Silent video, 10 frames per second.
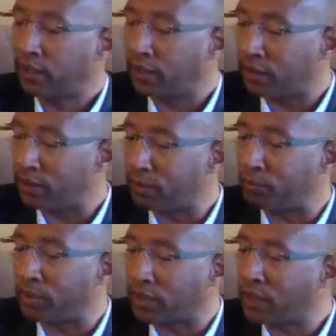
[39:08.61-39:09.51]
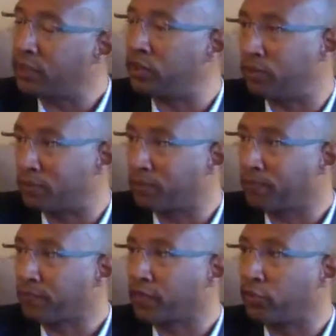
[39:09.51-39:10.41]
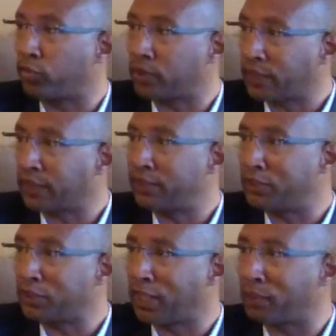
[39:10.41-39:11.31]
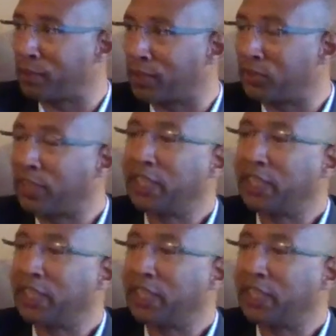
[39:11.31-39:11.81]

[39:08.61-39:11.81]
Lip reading: but thank you for taking your time out.